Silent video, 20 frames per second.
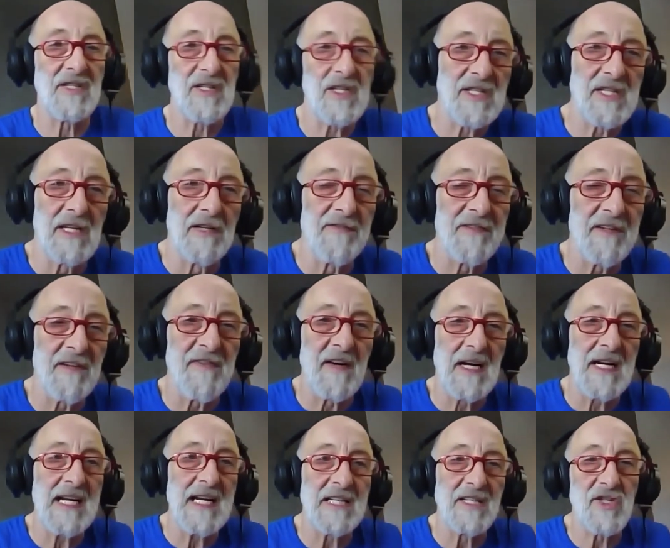is a
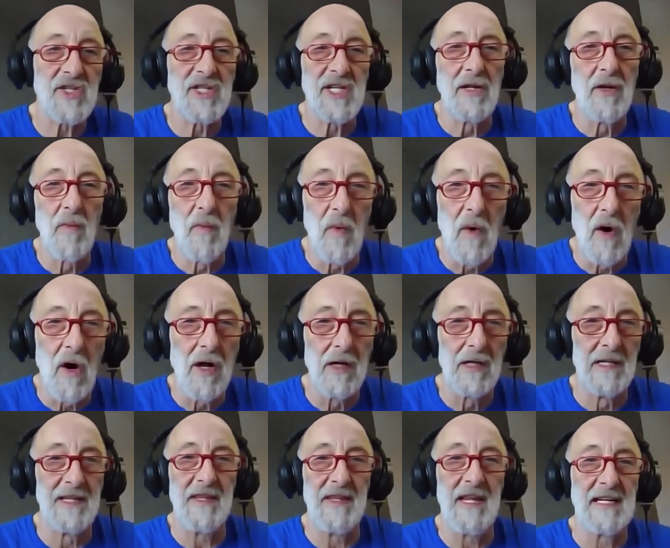self-defining cell
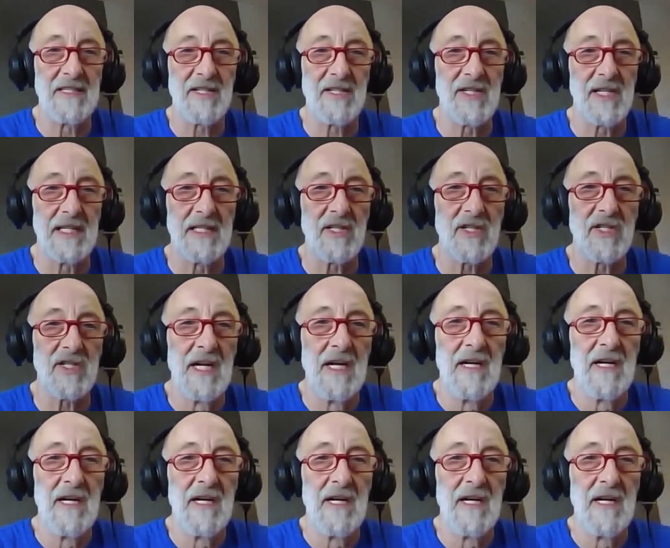wall in that sense,